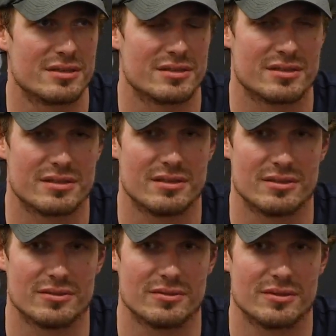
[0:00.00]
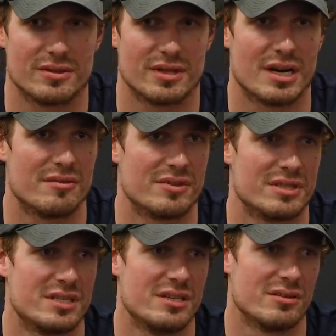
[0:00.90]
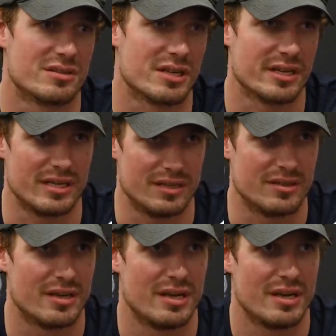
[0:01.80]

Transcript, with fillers: Just, you know, the confidence he looks like he